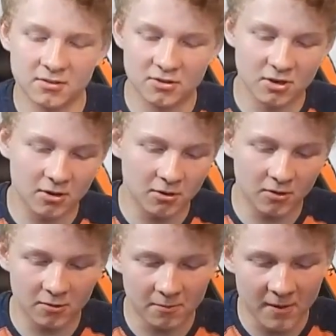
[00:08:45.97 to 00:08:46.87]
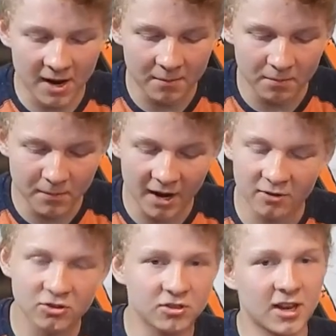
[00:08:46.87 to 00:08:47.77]
so my
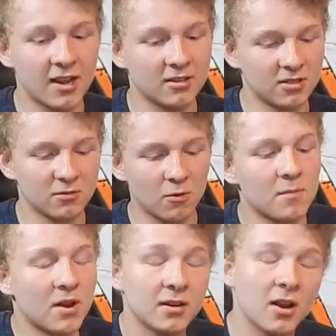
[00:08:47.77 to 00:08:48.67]
mouse just has this 1 button.